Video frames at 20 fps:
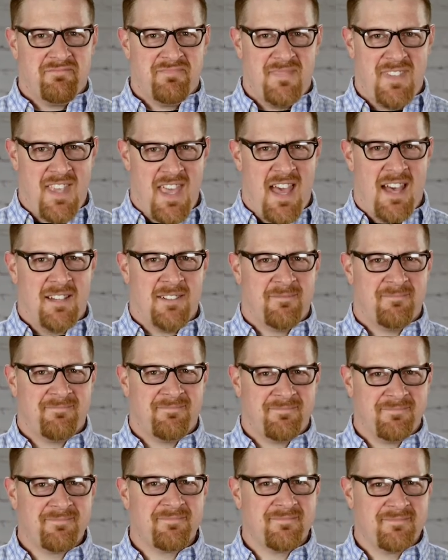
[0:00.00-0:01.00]
yeah.
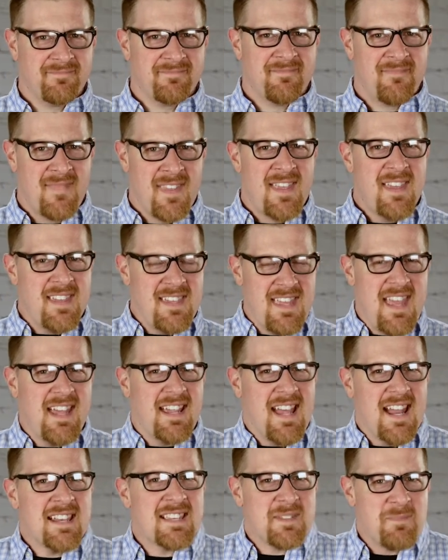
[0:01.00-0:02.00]
Yeah,
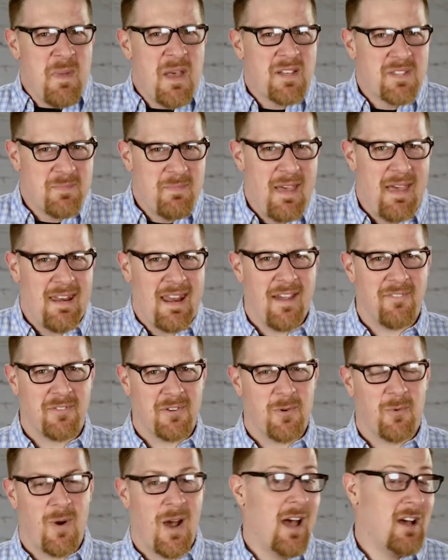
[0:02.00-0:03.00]
it kind of smells bad
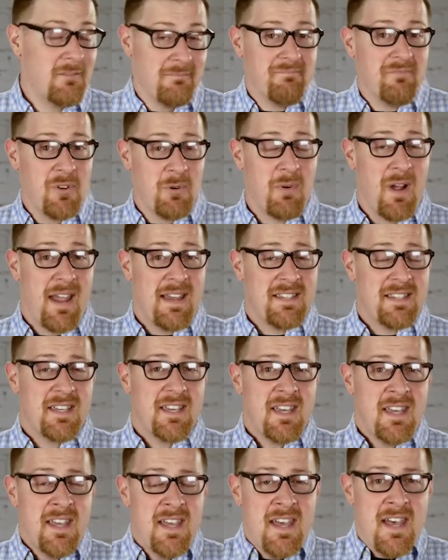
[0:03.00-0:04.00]
after a while. You're right.
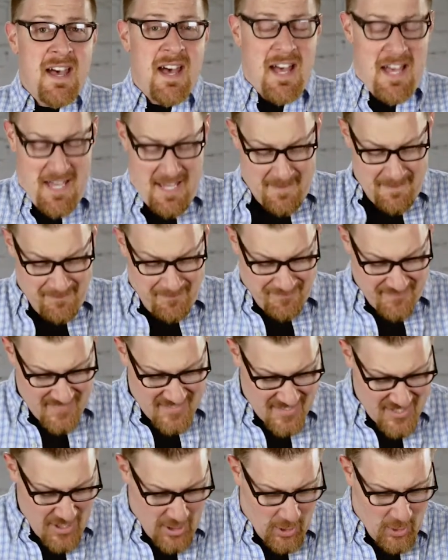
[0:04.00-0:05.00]

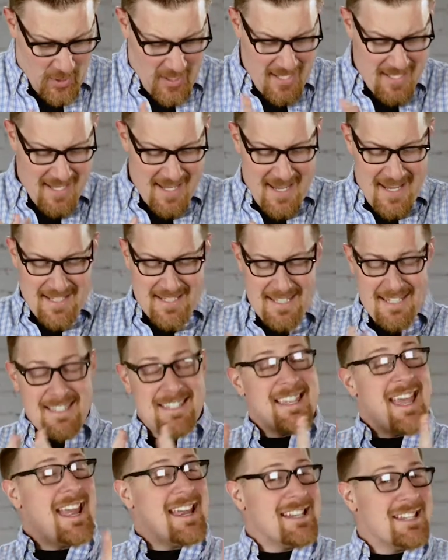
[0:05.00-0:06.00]
So
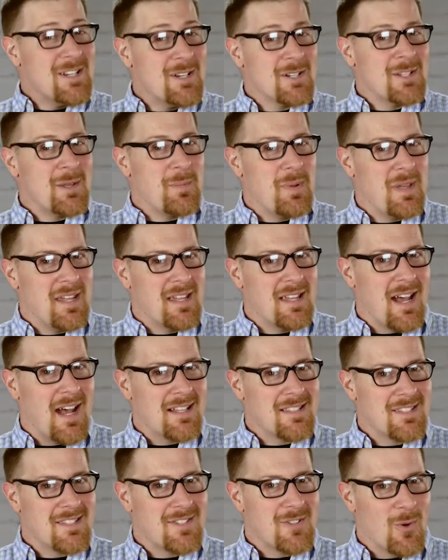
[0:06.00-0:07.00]
today during the Big
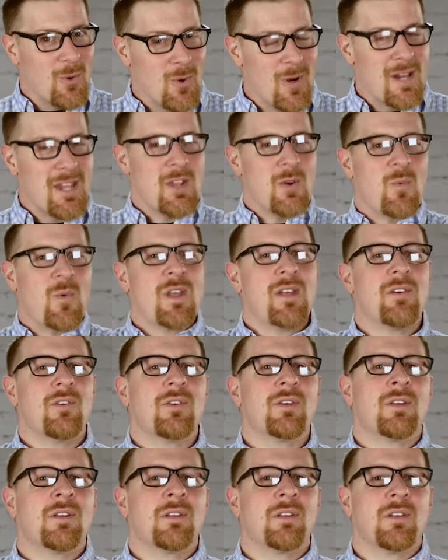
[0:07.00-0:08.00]
God story, we are
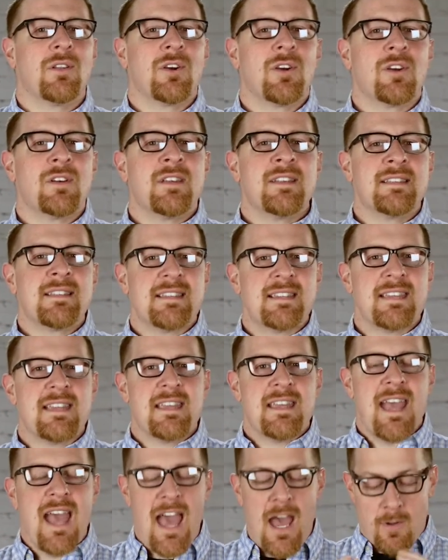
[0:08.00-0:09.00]
going to learn and
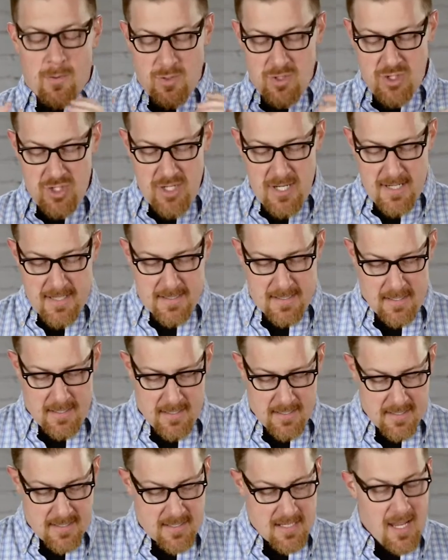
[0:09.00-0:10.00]
see how
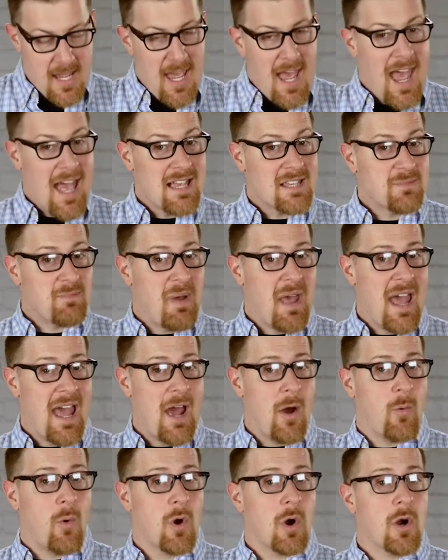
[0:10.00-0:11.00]
Jesus has
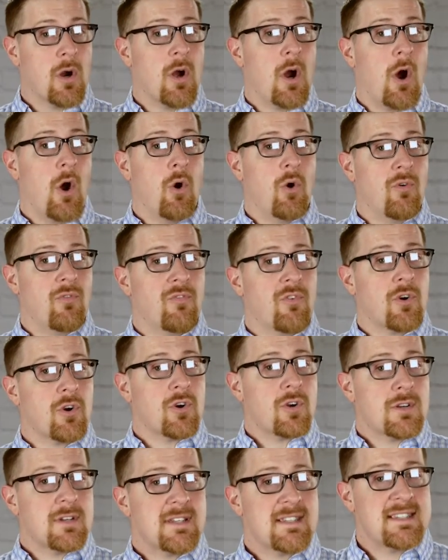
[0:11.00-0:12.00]
power
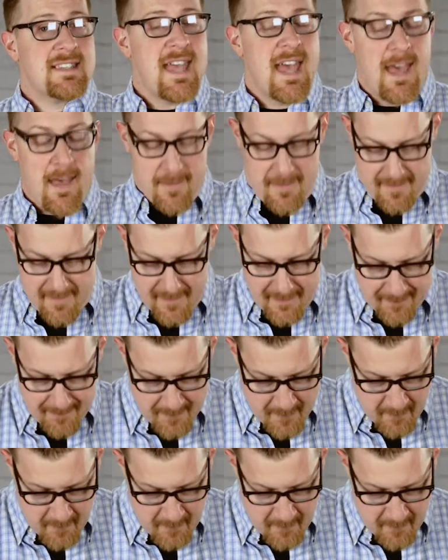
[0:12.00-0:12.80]
over death.